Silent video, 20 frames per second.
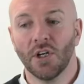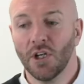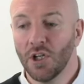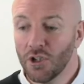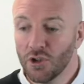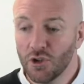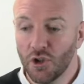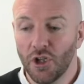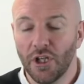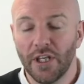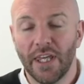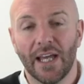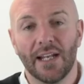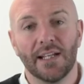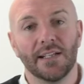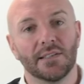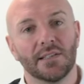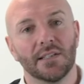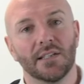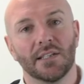So you get
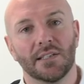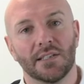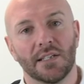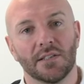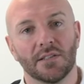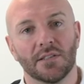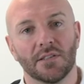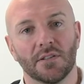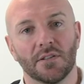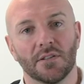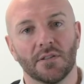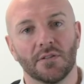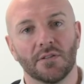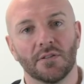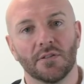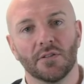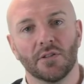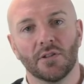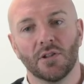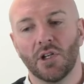into this incident,
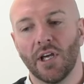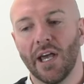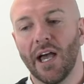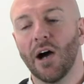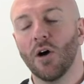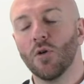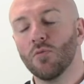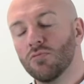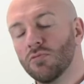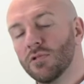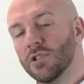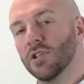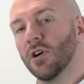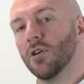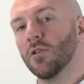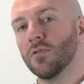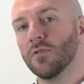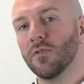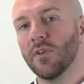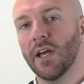you help
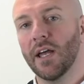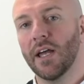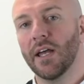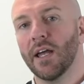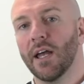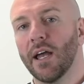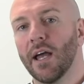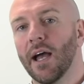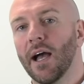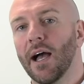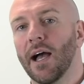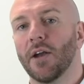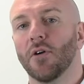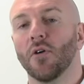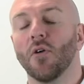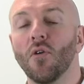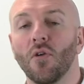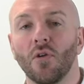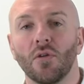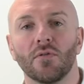resolve it, and
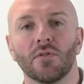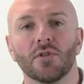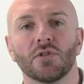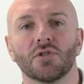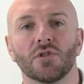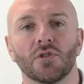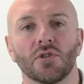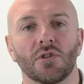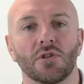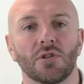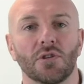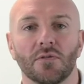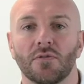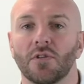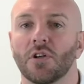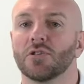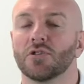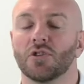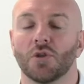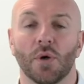all of a sudden you've
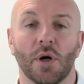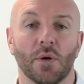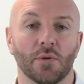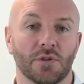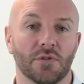lost 2 hours